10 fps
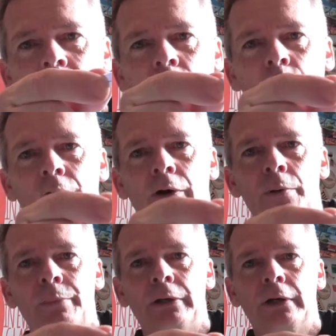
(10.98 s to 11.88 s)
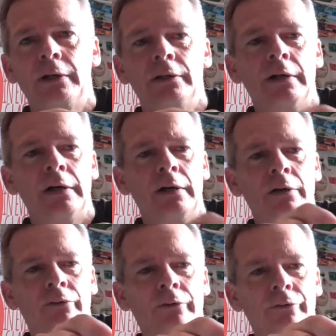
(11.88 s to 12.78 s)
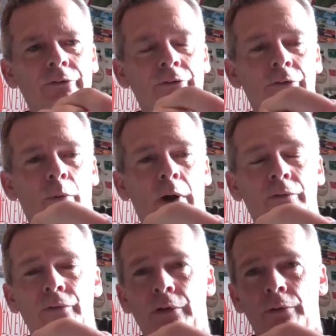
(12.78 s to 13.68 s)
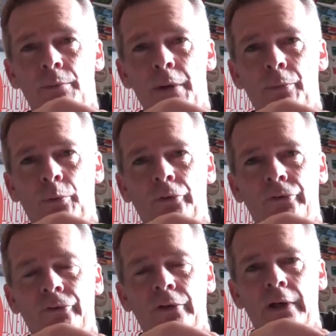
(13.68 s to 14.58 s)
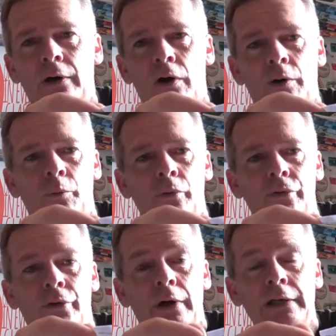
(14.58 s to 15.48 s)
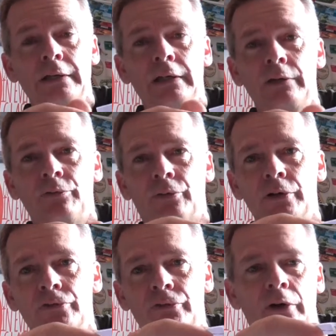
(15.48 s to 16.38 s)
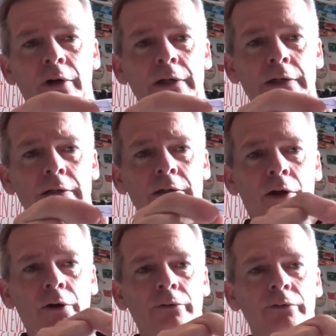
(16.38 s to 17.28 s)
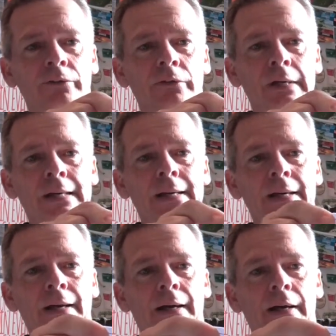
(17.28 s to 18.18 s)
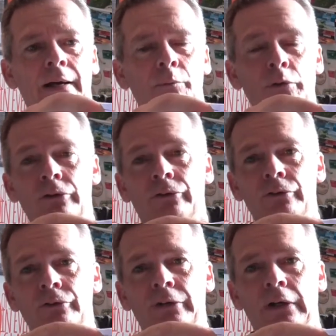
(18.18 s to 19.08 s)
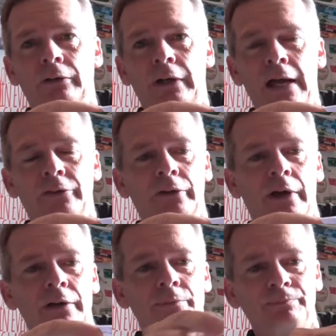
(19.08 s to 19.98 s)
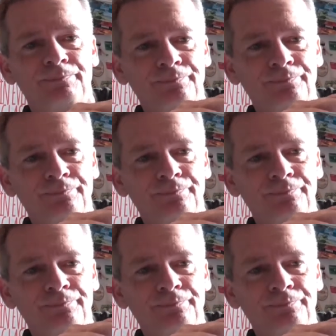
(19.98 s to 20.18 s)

Nail Red IPA. So this is the one, if you can remember, was hopped with Tahiki, fresh Tahiki cones, which is a New Zealand Cascade,